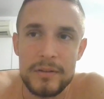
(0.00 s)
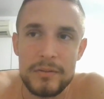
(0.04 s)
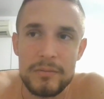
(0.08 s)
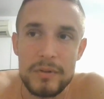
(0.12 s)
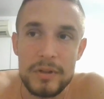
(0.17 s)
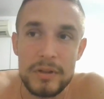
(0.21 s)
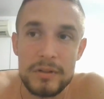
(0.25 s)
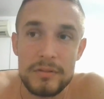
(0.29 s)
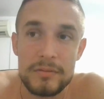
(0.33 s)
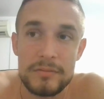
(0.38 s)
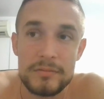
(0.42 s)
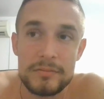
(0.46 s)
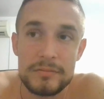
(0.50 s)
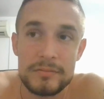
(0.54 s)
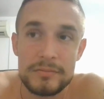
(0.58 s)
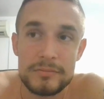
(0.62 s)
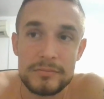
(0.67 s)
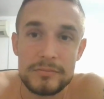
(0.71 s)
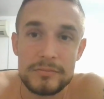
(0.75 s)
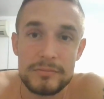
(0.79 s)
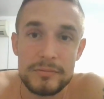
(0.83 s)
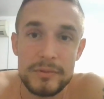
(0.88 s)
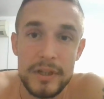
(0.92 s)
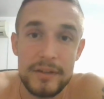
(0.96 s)
Well,
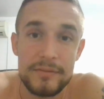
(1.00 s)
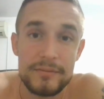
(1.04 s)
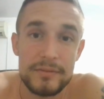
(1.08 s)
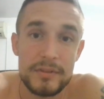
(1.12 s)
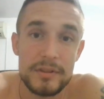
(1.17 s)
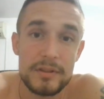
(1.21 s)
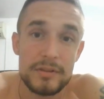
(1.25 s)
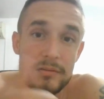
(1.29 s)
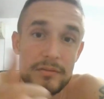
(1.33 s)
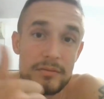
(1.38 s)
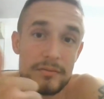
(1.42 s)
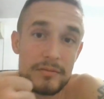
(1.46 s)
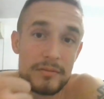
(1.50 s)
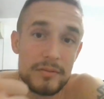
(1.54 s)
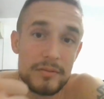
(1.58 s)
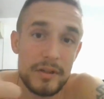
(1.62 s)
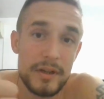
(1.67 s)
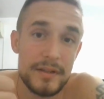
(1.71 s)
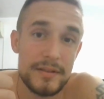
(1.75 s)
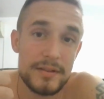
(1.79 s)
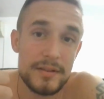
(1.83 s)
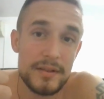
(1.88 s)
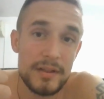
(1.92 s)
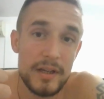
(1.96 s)
we have the
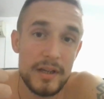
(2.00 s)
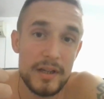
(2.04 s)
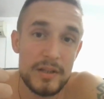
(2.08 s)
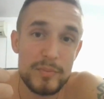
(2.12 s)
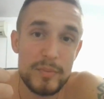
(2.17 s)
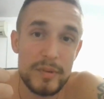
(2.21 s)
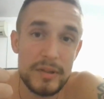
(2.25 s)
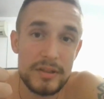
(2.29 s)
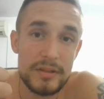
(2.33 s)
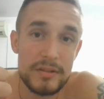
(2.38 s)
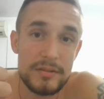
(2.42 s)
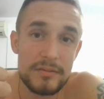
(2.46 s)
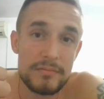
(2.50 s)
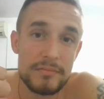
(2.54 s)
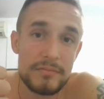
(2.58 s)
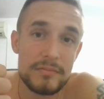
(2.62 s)
rising aspect.